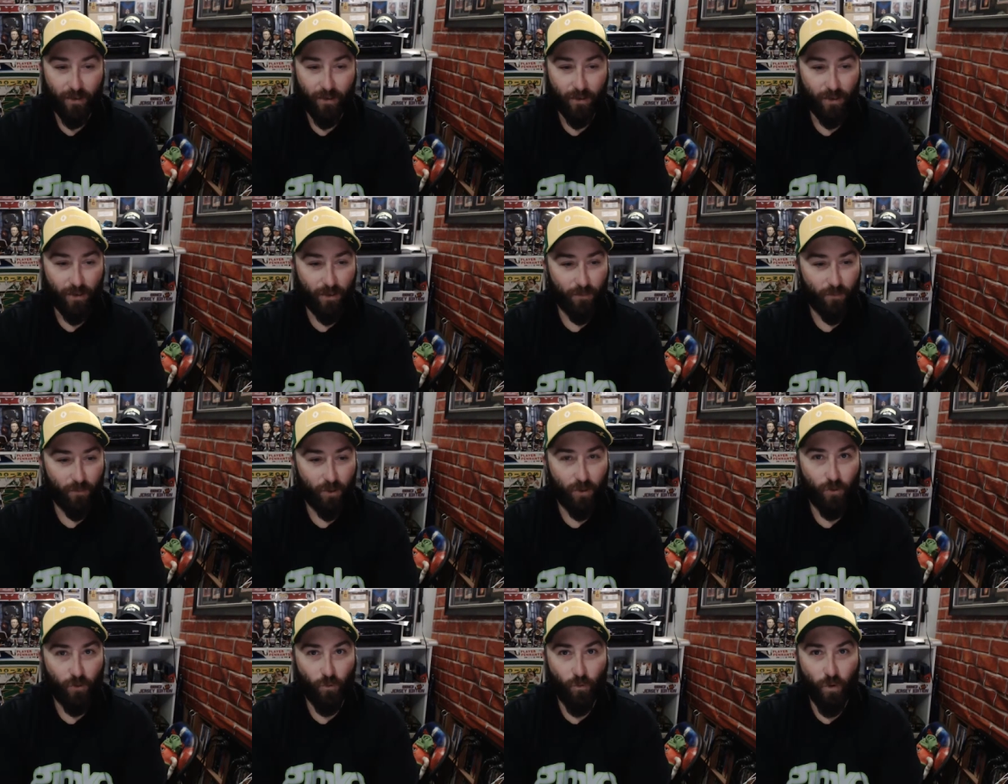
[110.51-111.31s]
Some
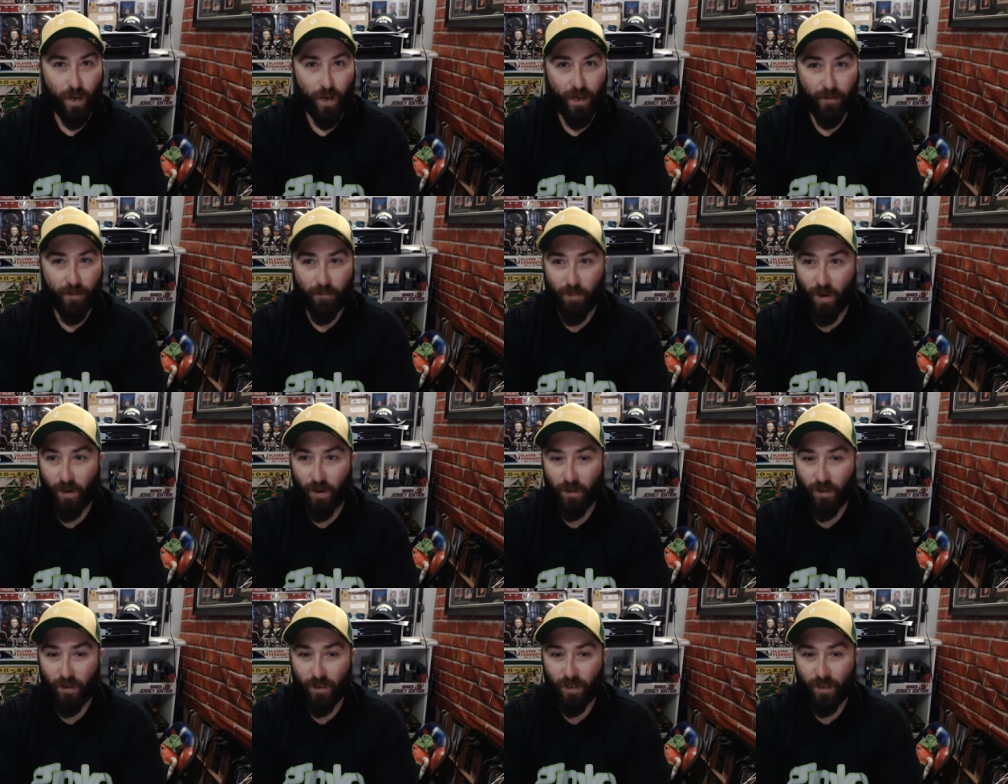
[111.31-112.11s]
sweet
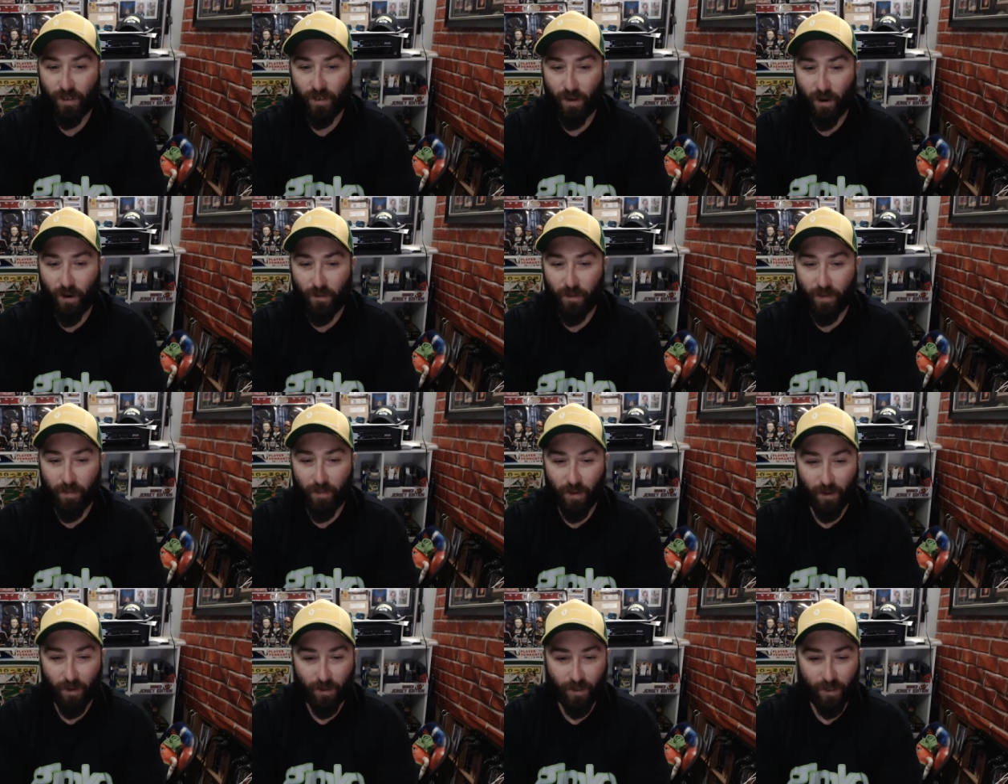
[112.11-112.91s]
boxes, hobby
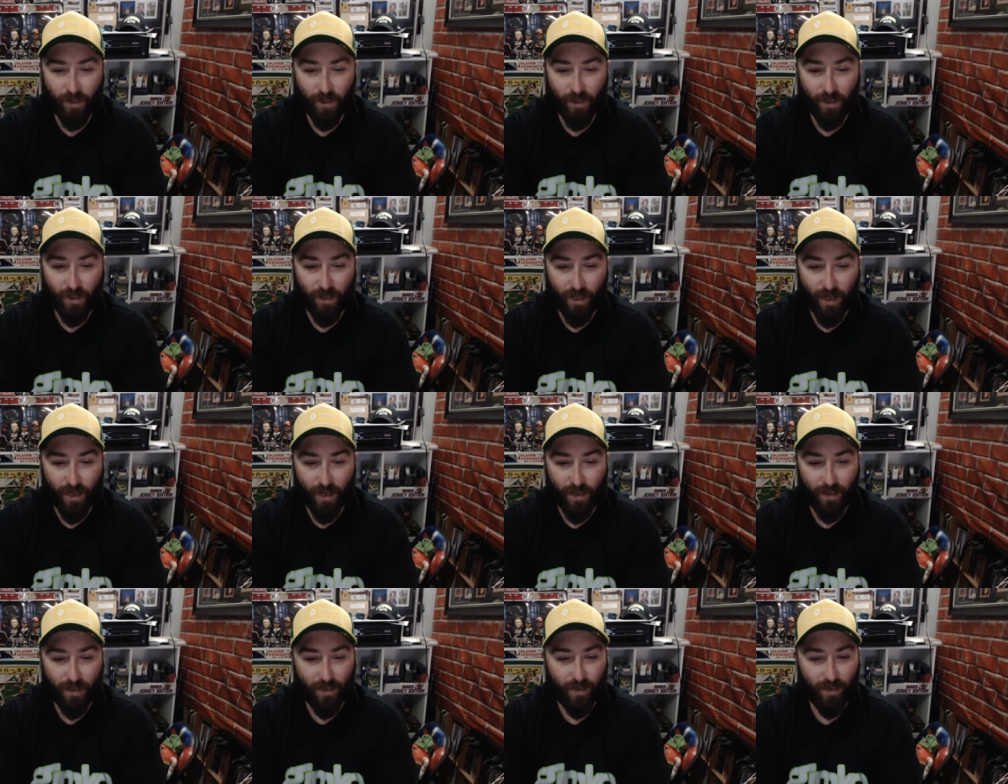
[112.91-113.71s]
boxes in
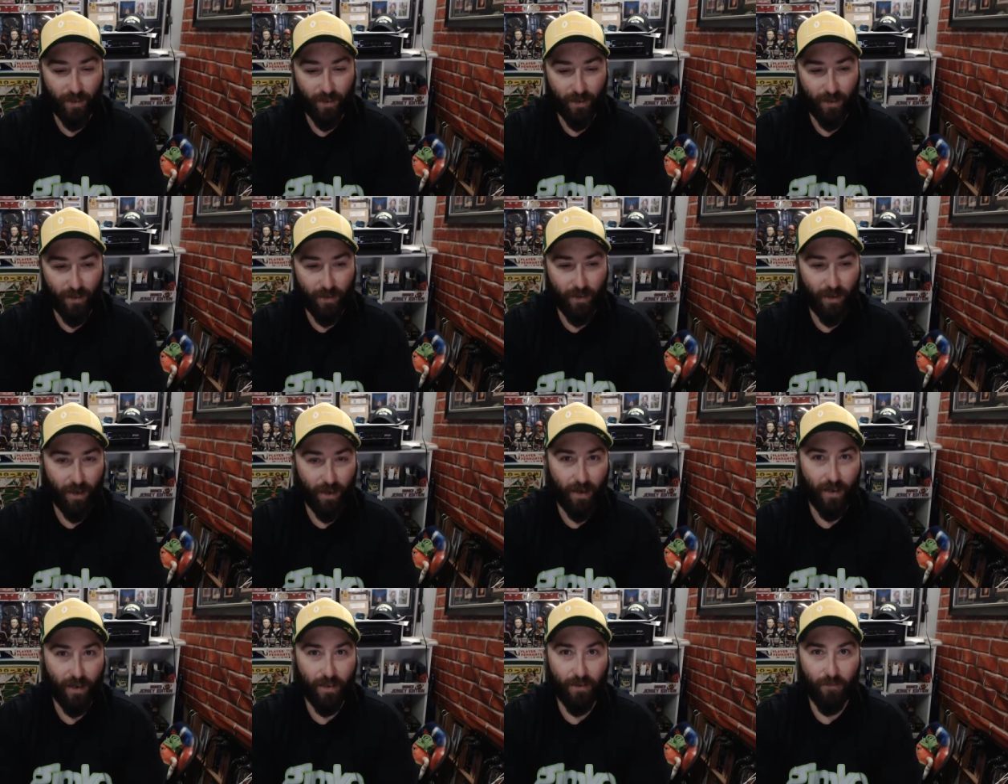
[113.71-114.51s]
that.
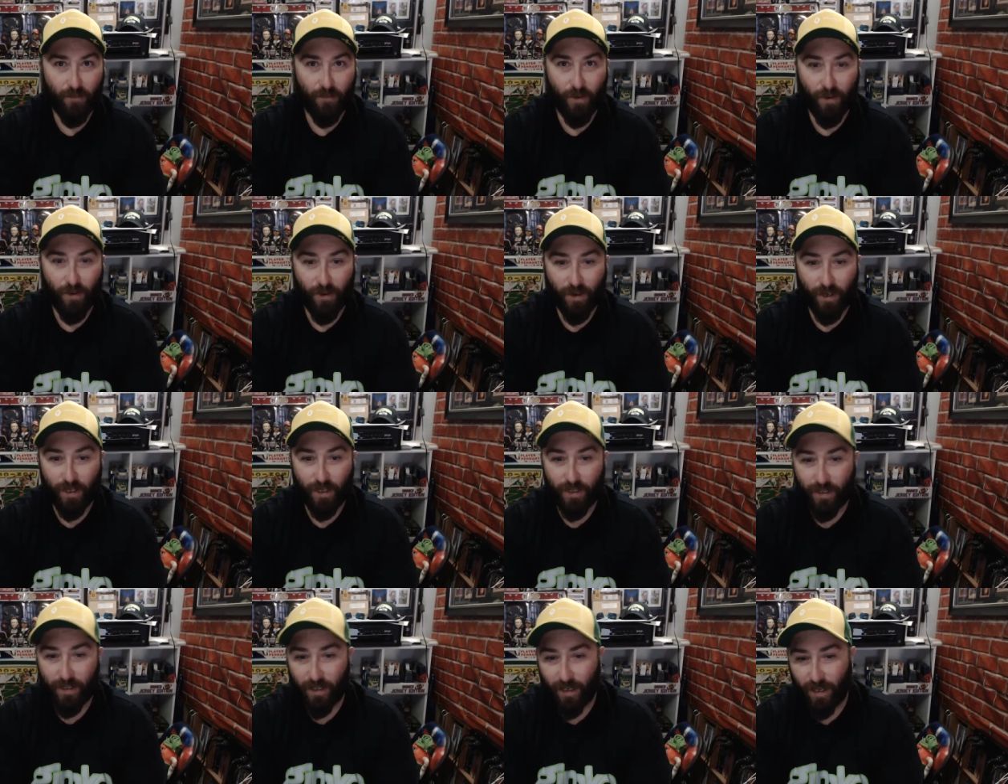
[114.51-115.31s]
Hard to
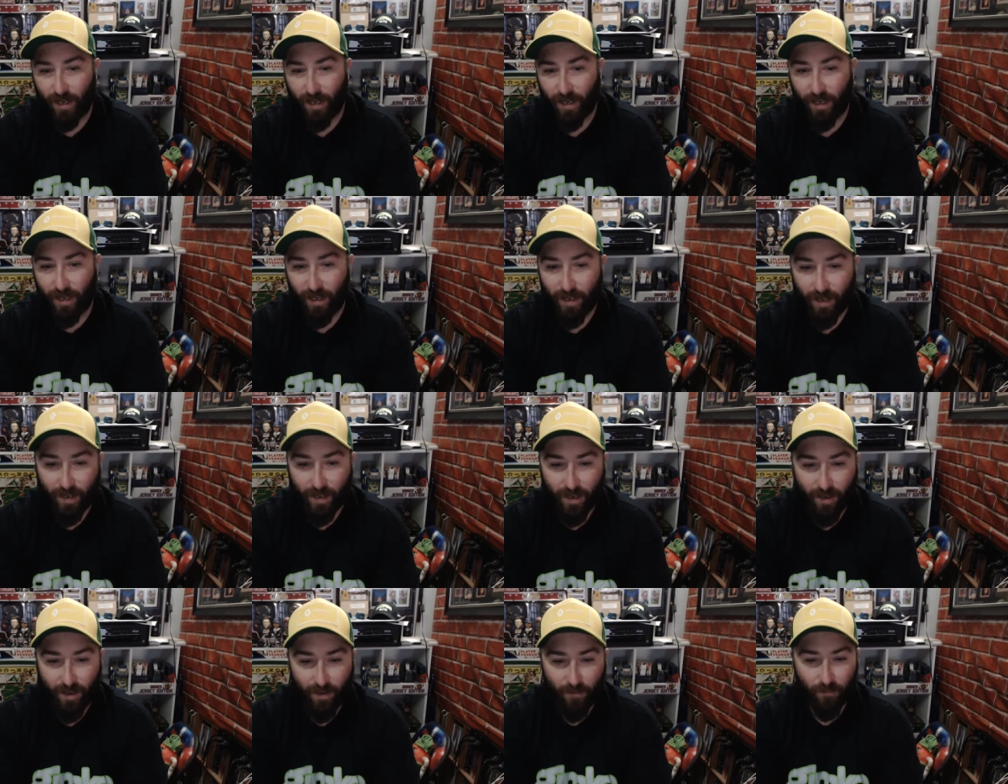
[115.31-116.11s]
find
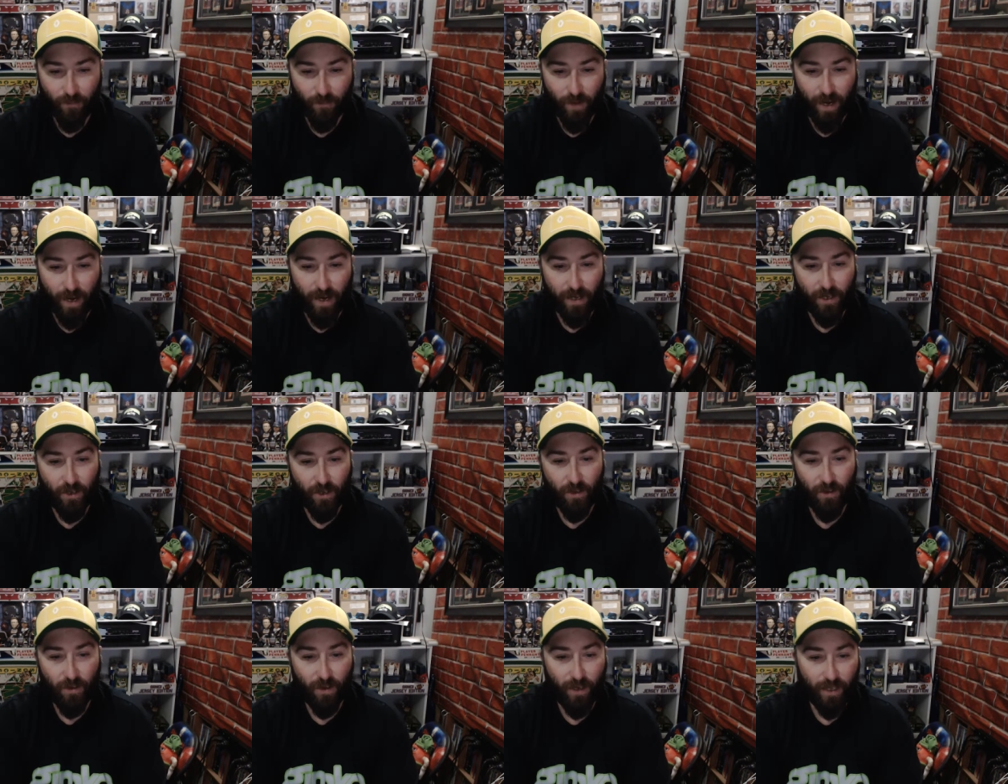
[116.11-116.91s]

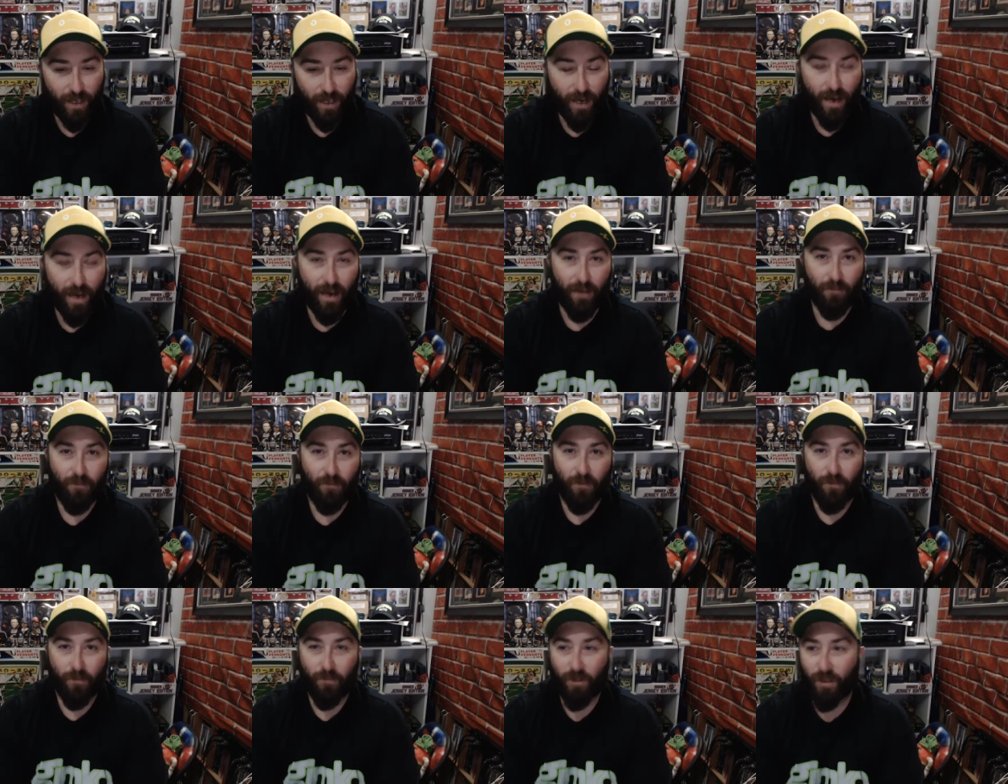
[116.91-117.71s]
value like that
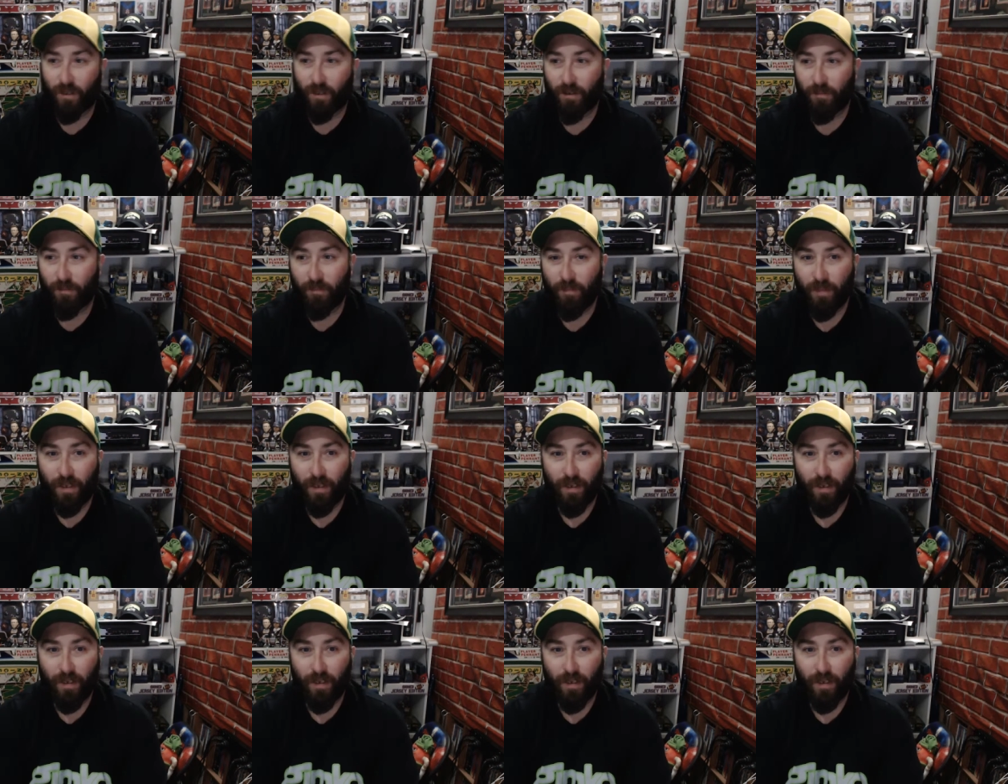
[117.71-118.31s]
from Dom.